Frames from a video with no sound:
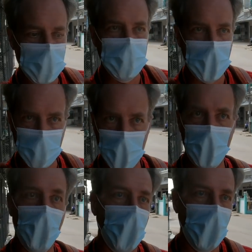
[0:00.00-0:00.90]
You just have to
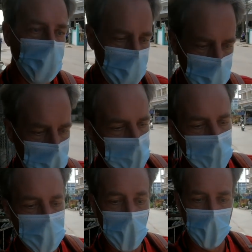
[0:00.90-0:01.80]
know
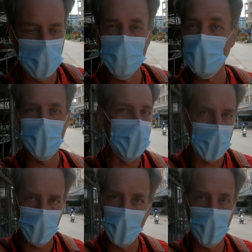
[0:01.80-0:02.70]
that it's going to
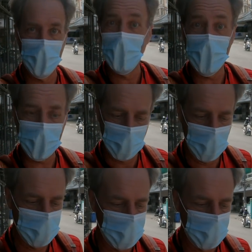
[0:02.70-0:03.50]
happen automatically.